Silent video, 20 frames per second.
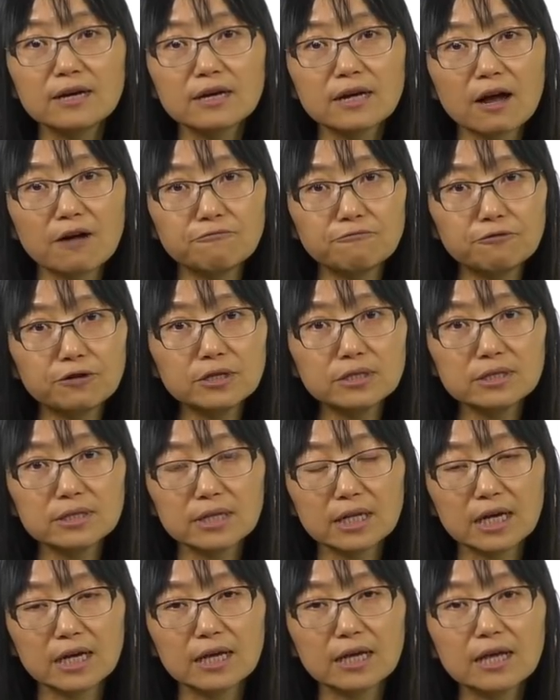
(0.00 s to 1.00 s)

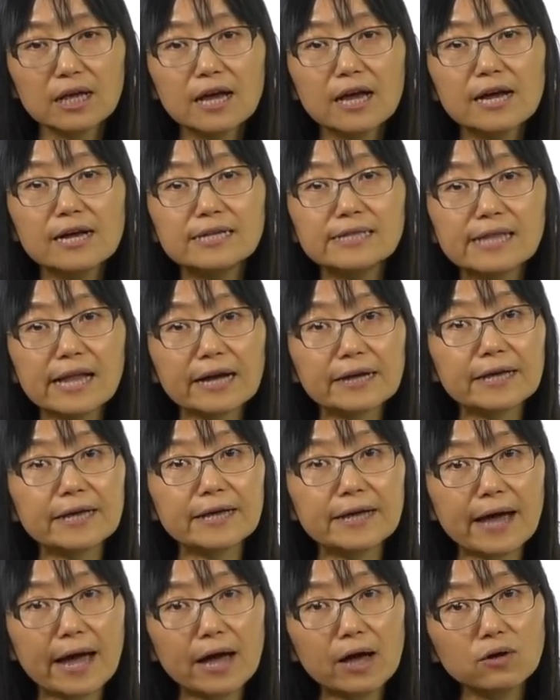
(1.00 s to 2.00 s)
Conversely,
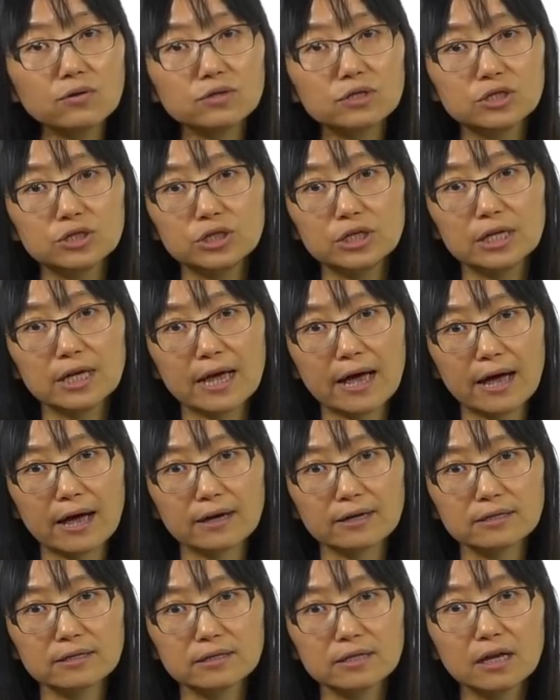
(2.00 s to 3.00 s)
knocking out gene
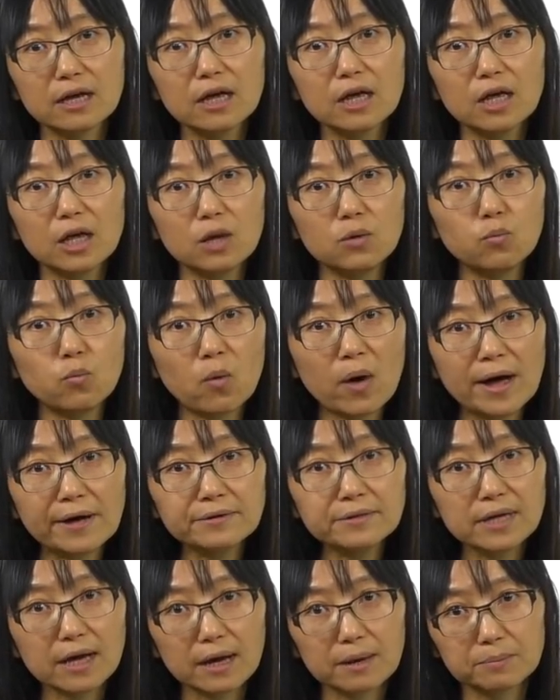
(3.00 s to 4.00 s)
X in
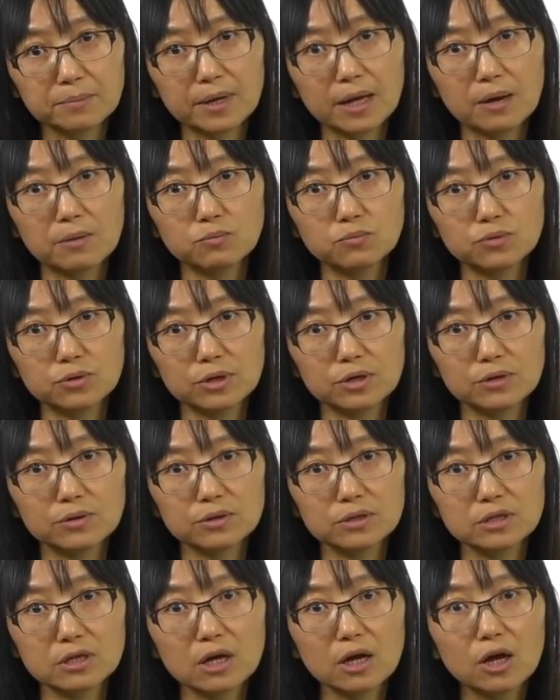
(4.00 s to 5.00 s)
wild-type
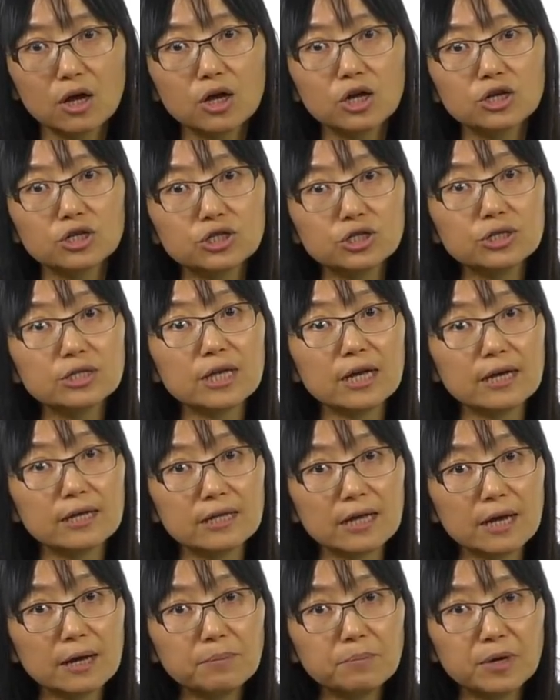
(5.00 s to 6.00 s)
embryos should
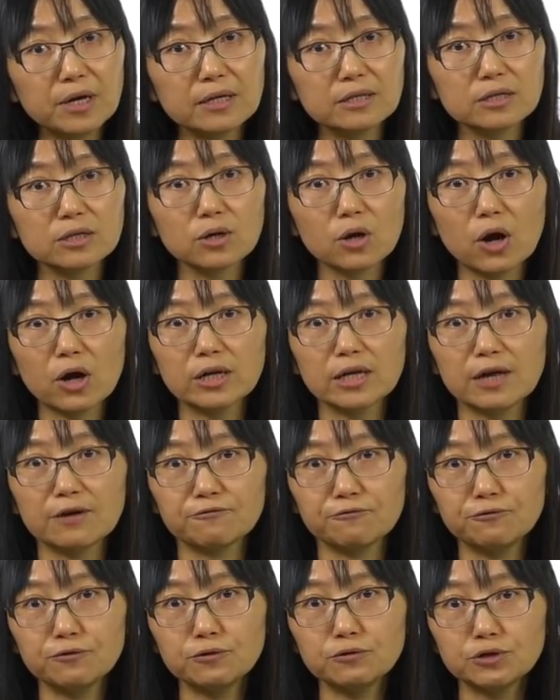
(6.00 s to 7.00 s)
inhibit
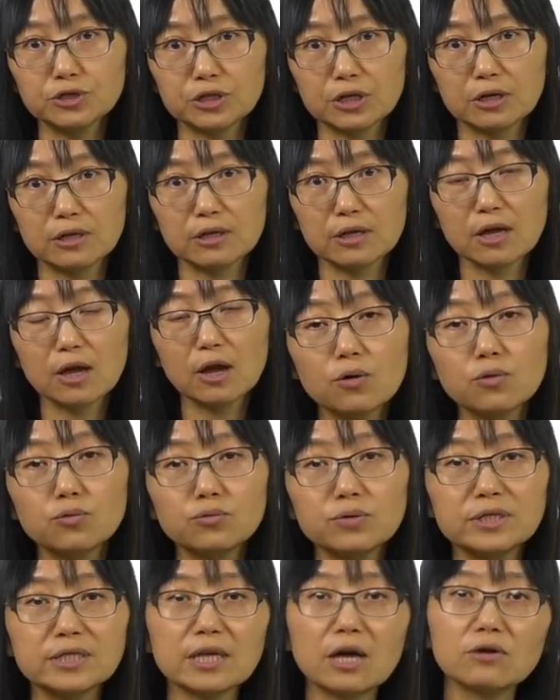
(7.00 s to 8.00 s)
cardiac fusion,
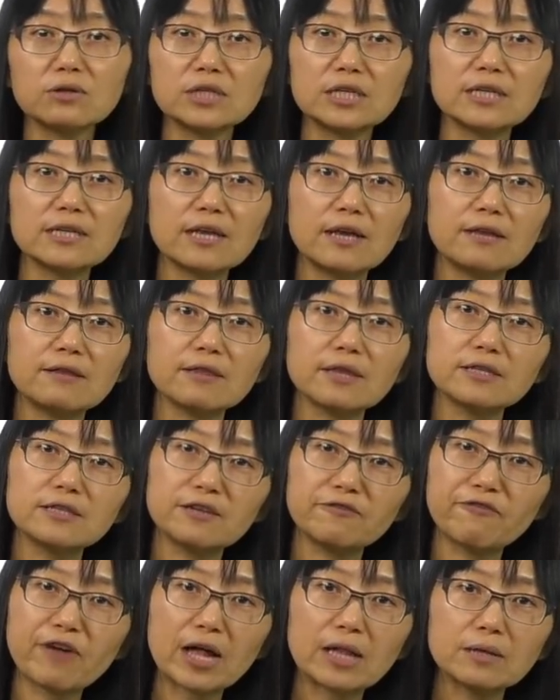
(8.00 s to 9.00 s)
resulting in the
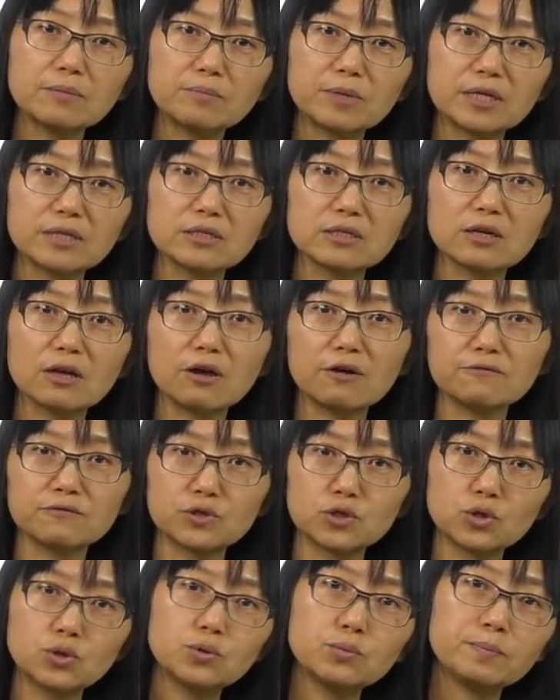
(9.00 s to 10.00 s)
development
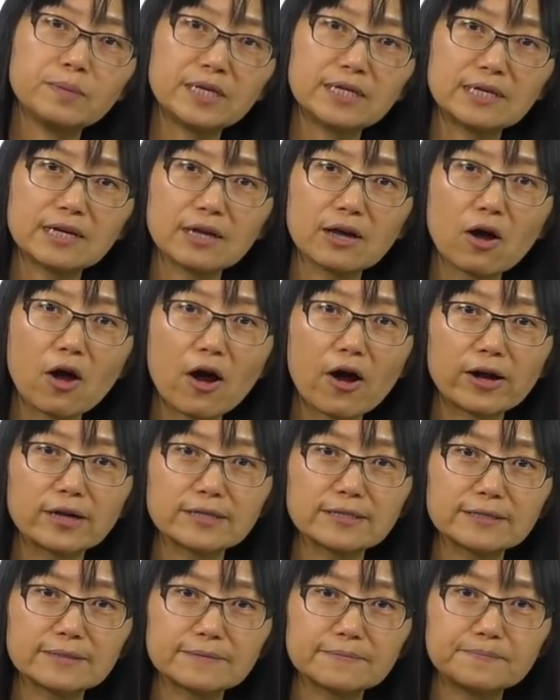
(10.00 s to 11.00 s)
of 2 beating
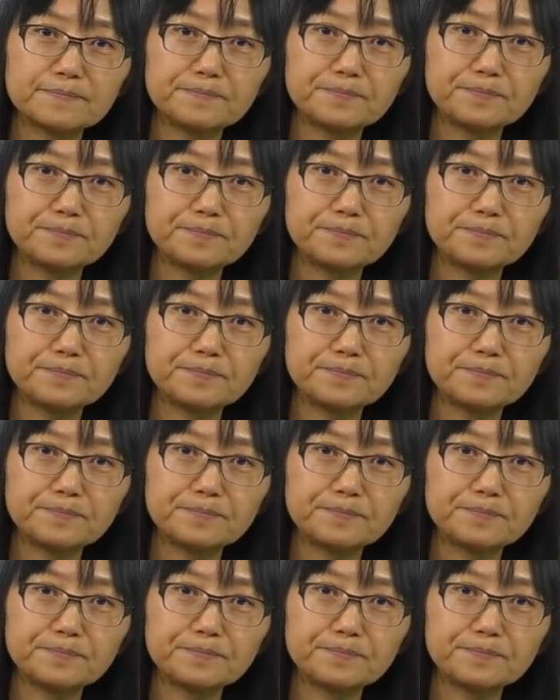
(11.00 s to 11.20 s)
hearts.